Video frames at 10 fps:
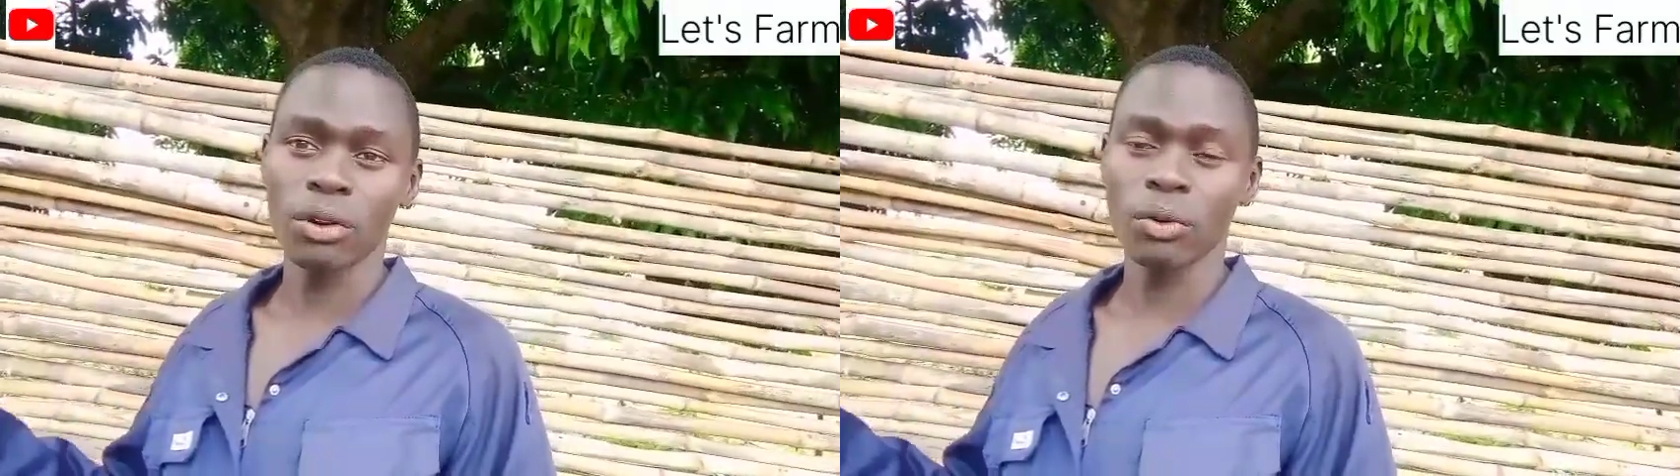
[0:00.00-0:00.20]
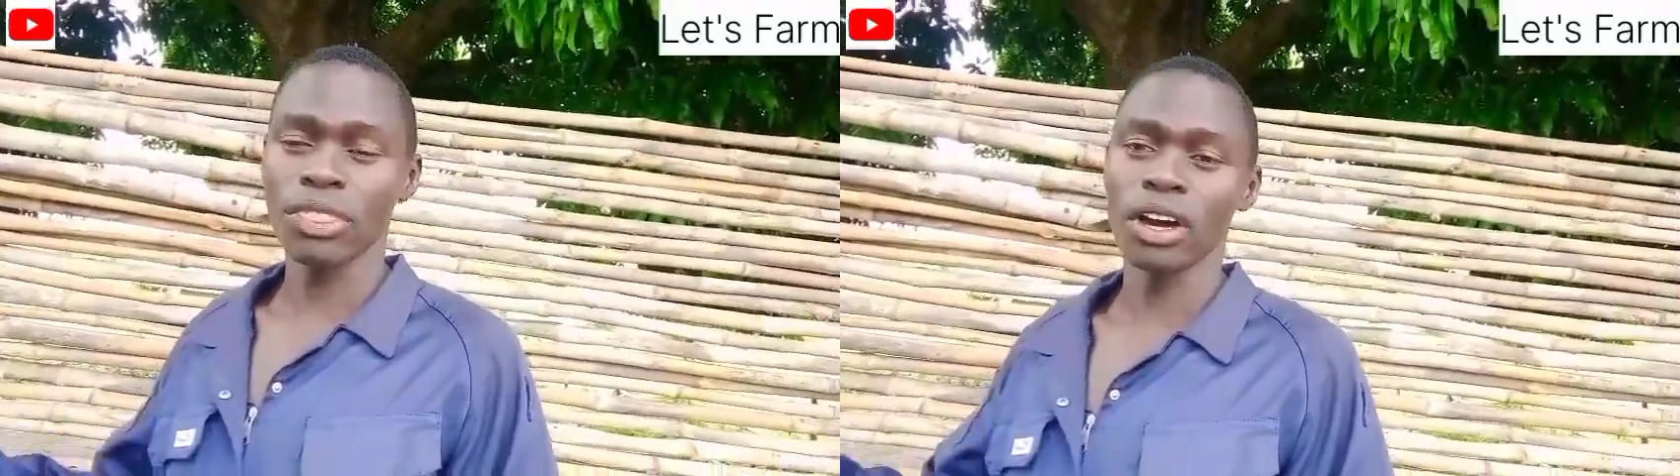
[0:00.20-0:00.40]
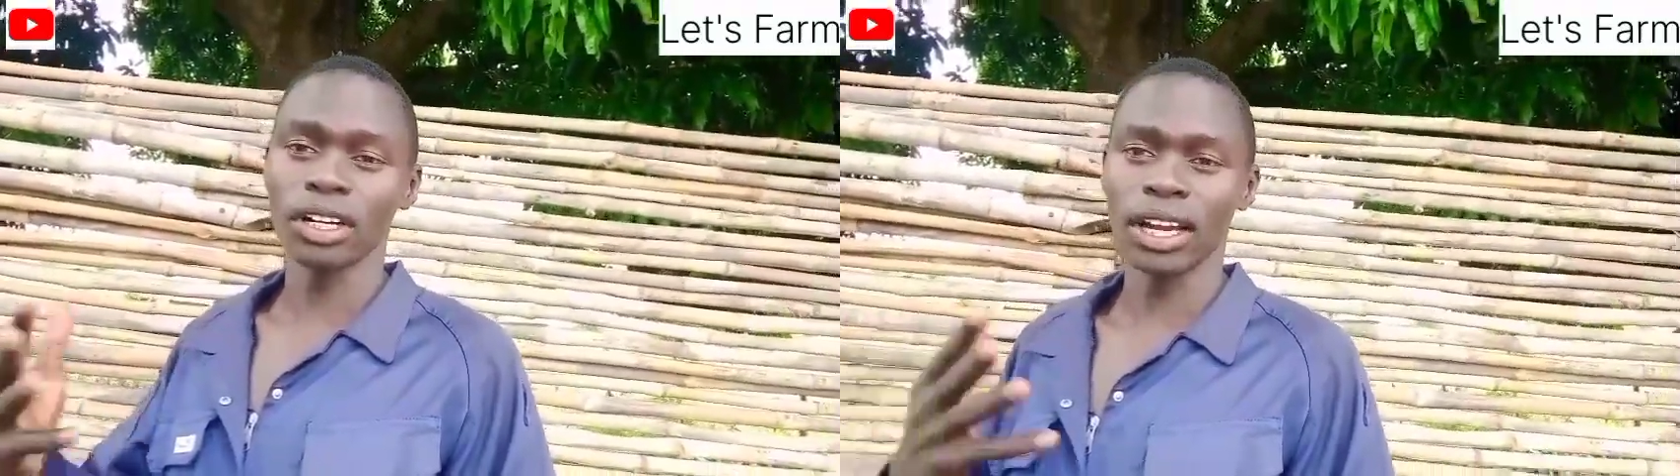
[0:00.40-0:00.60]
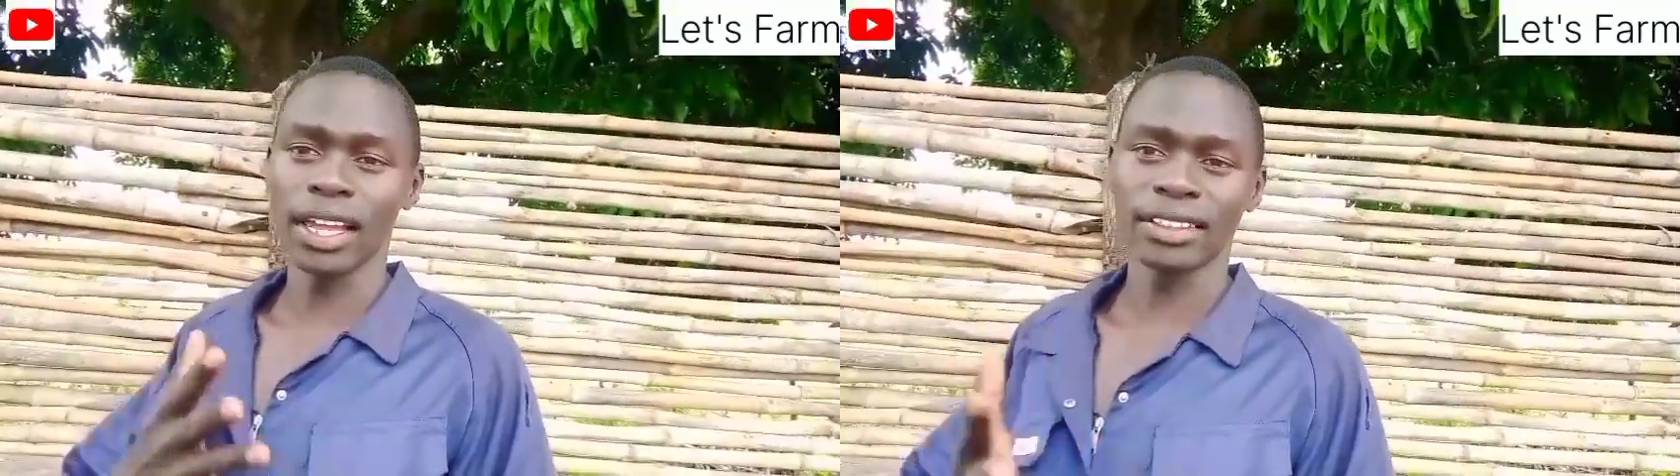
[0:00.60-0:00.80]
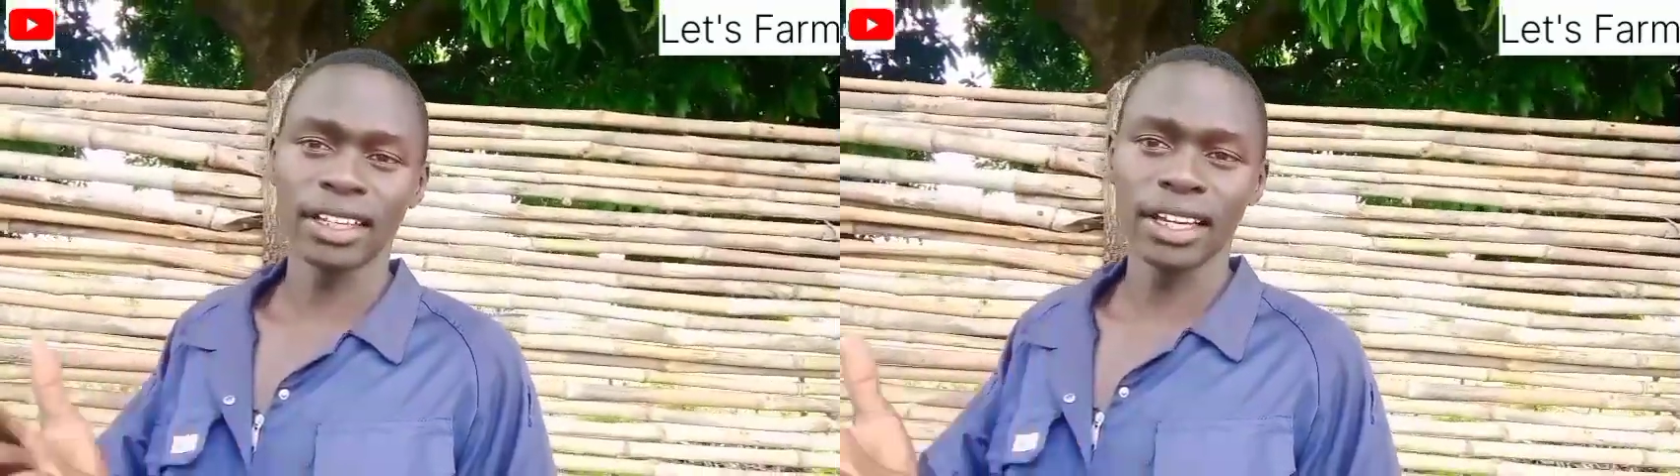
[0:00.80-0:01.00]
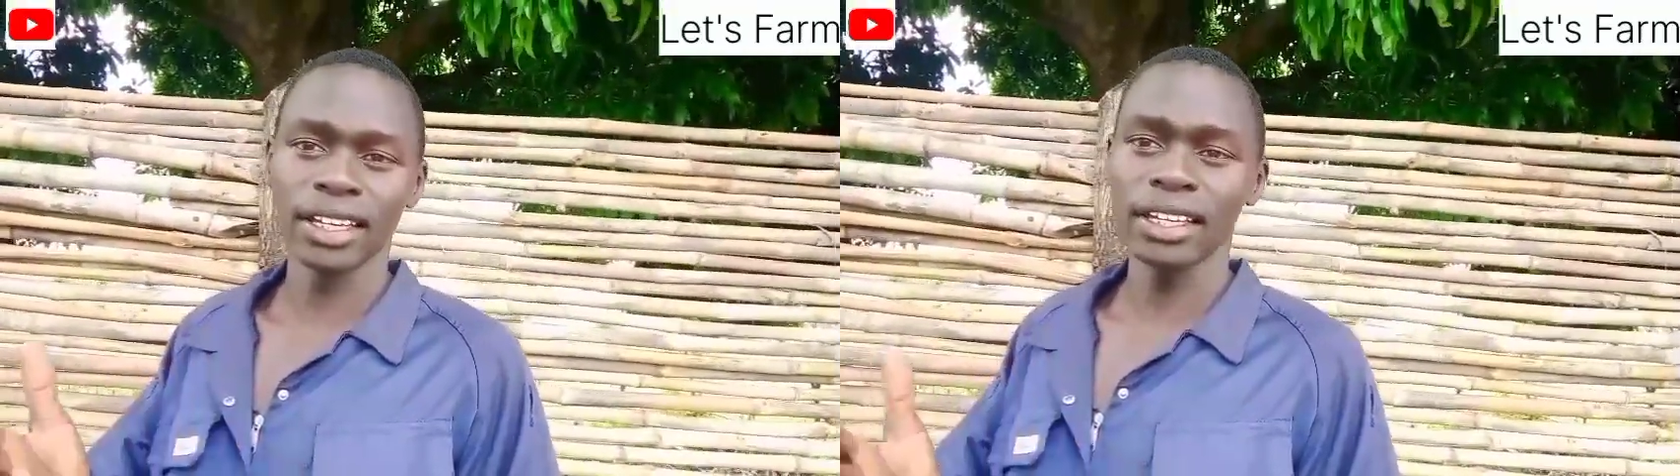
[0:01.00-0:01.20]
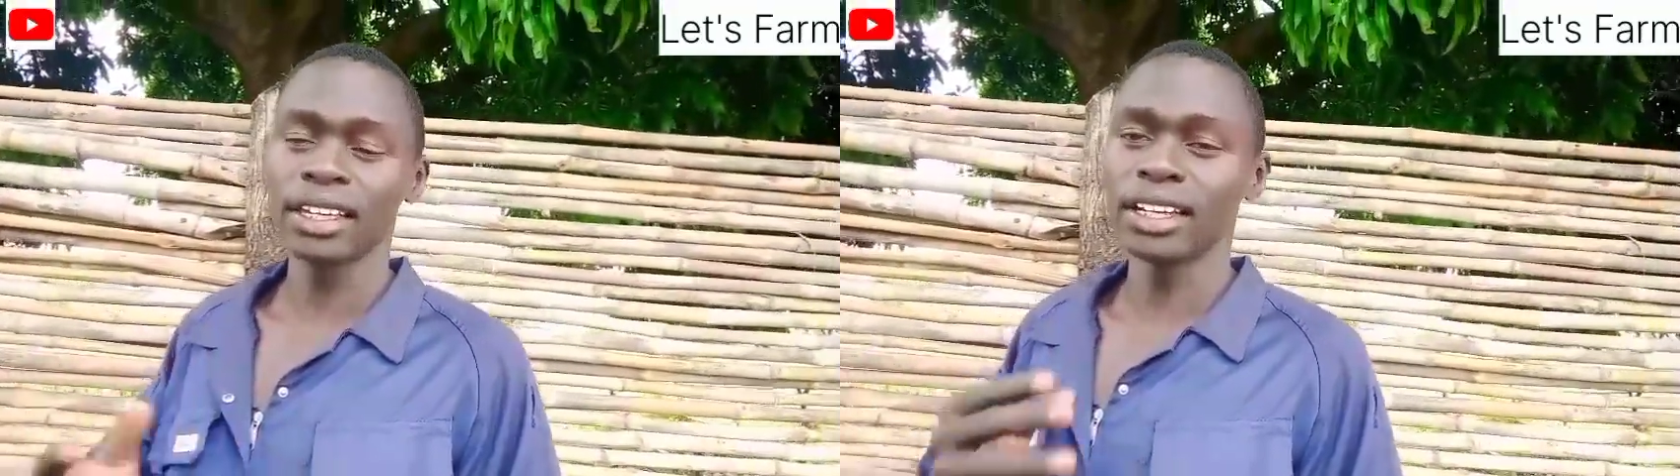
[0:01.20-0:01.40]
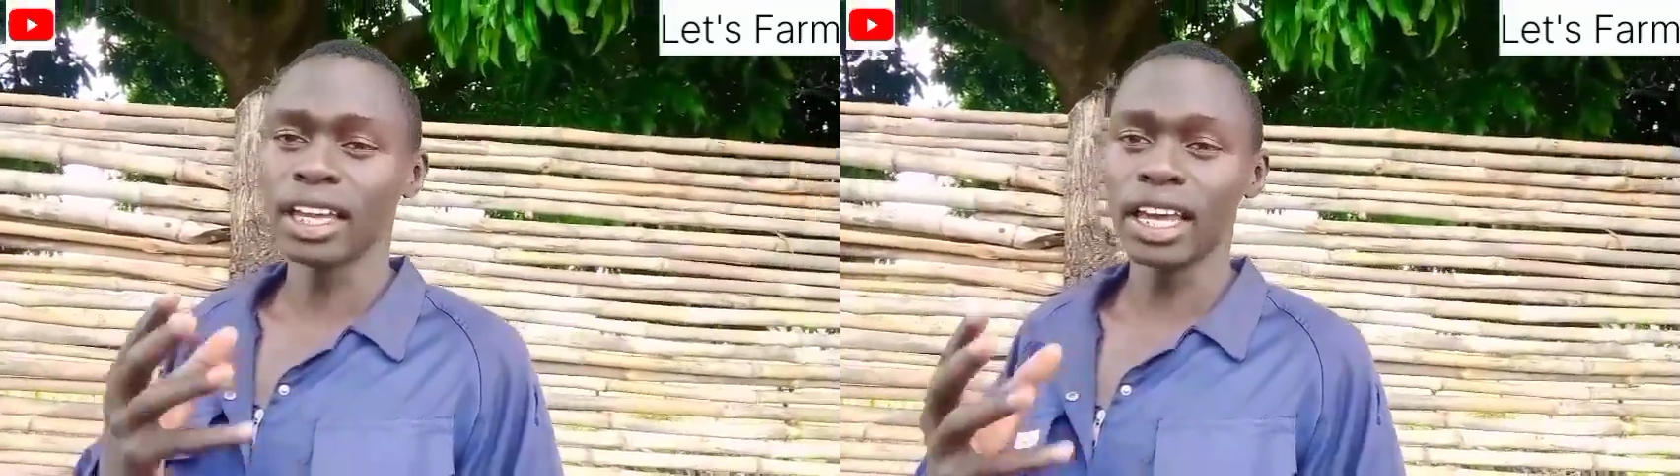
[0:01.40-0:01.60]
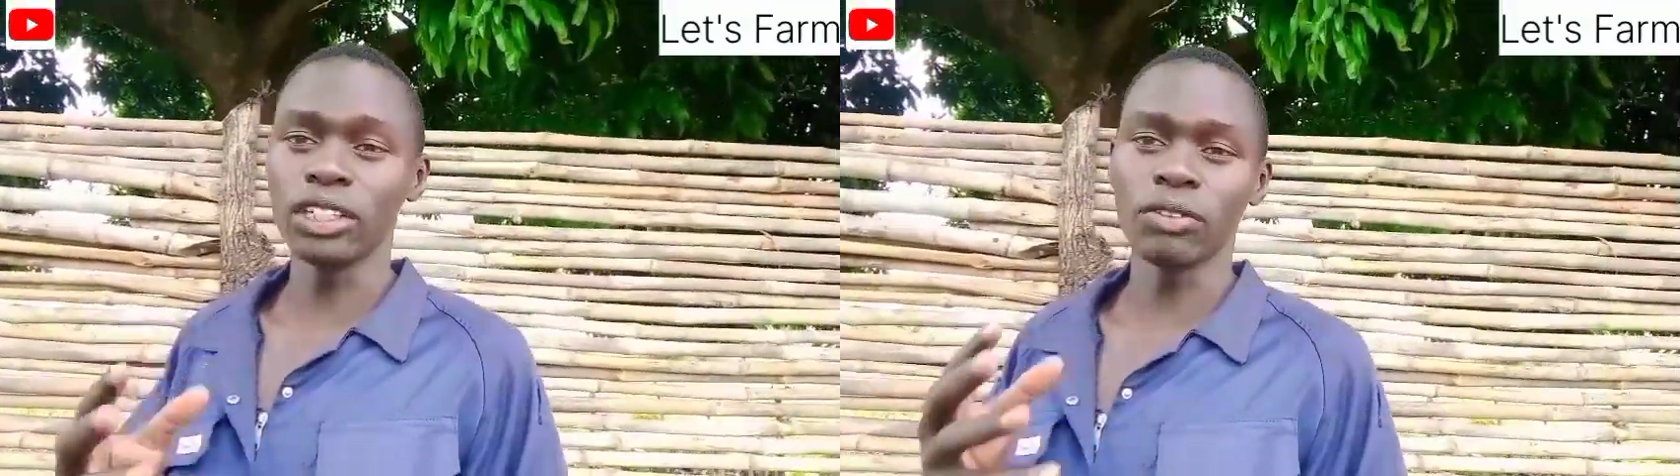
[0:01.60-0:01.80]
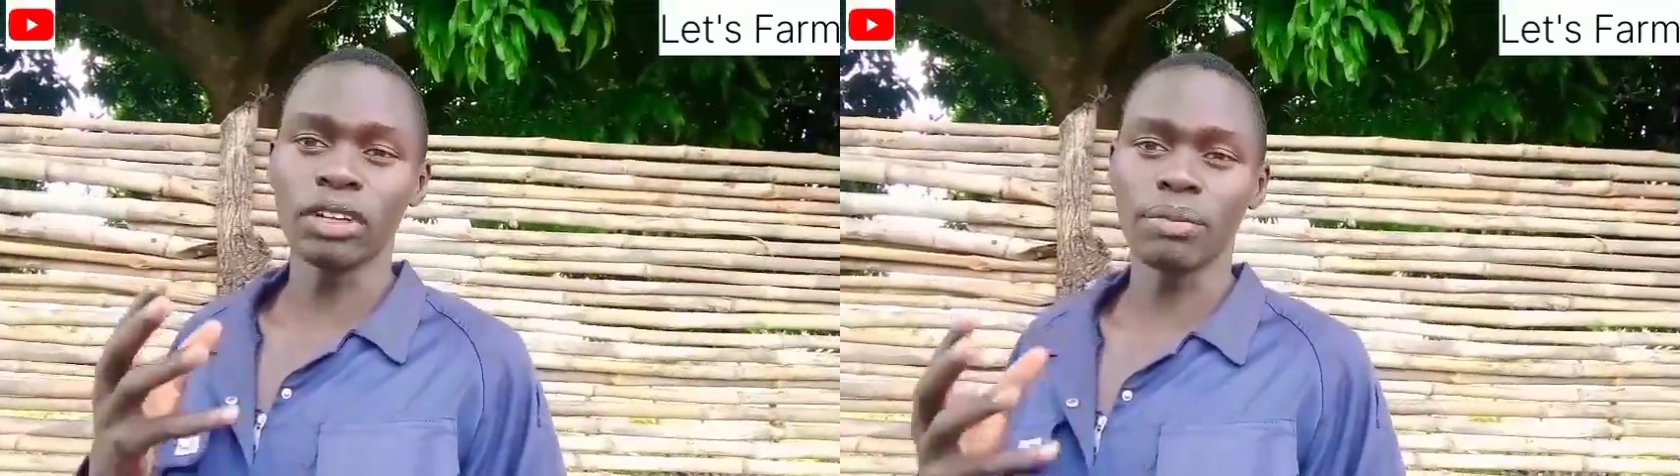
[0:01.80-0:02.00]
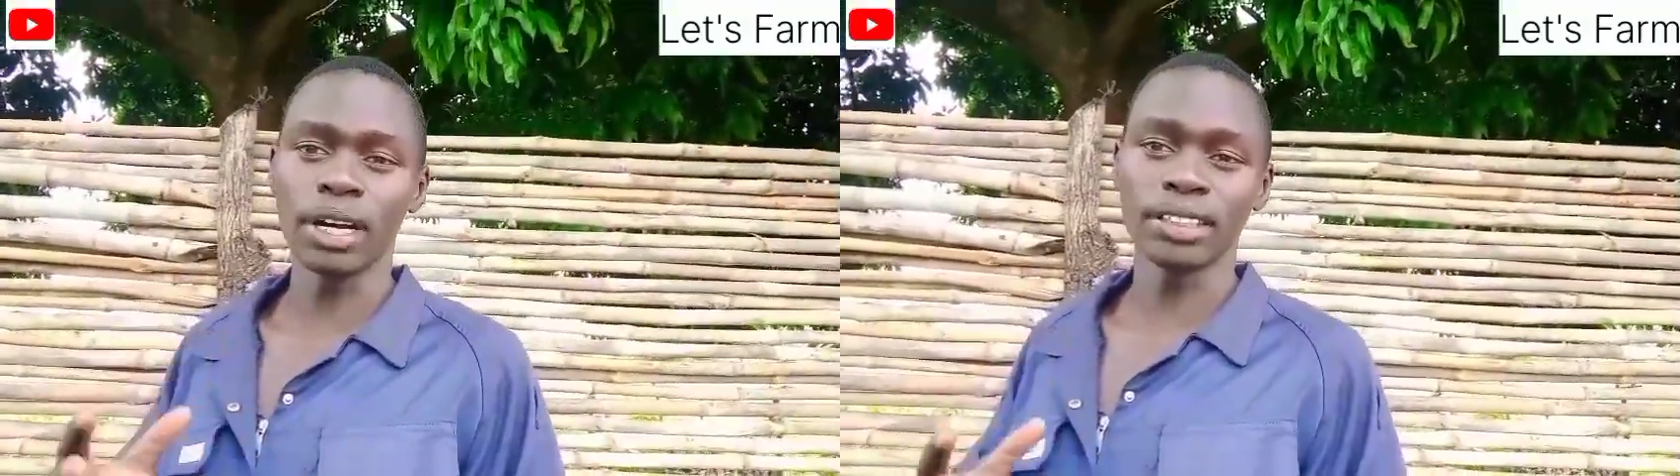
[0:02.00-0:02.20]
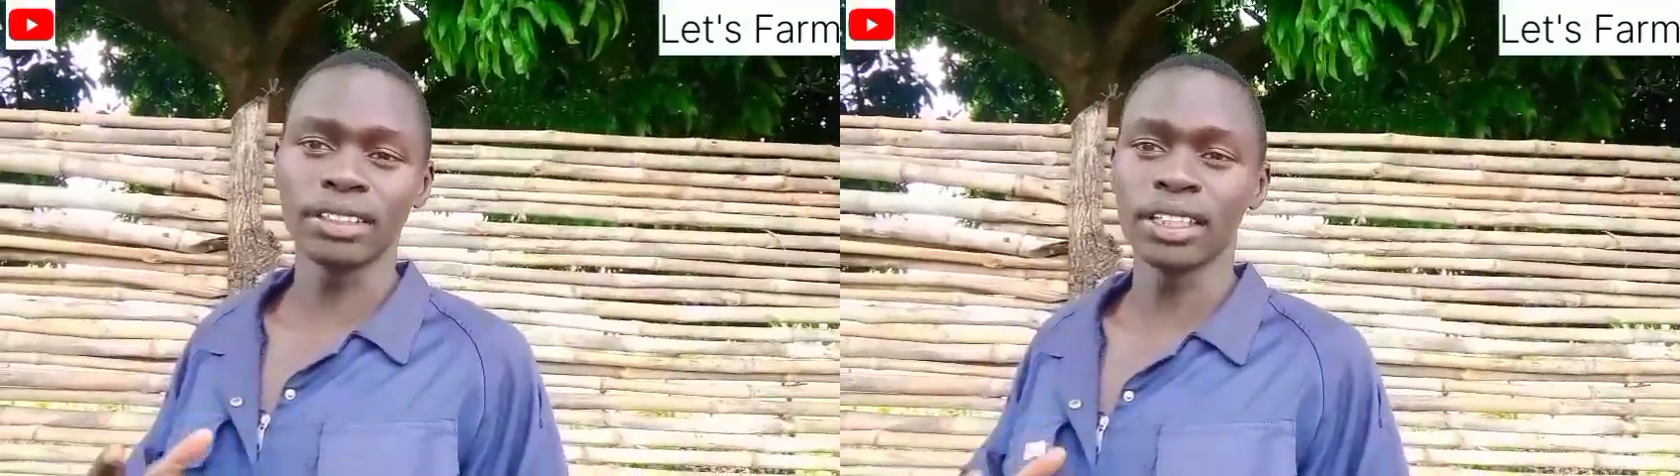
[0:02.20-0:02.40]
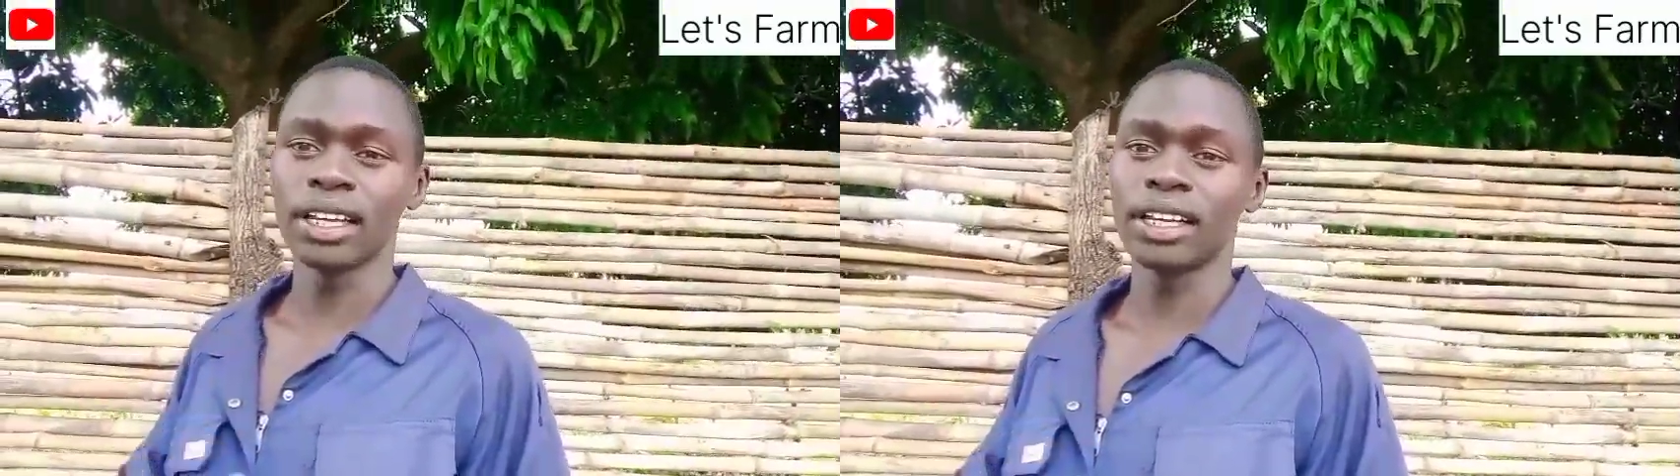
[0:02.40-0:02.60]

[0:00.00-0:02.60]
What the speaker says: without understanding the age of the birds